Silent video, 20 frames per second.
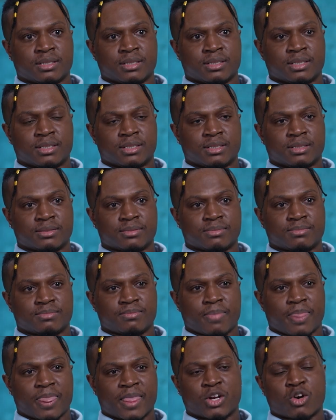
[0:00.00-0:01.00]
to
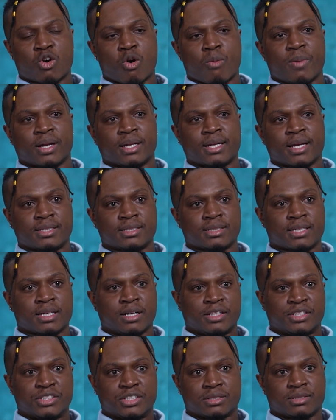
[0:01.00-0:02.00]
incorporate that skill and